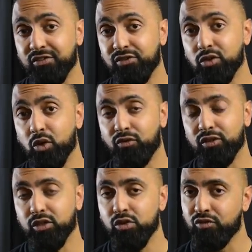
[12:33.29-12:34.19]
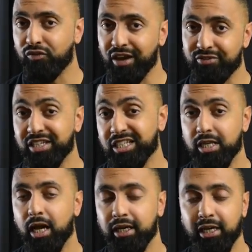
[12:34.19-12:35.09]
If you go for the
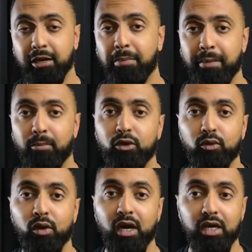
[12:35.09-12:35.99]
256GB model,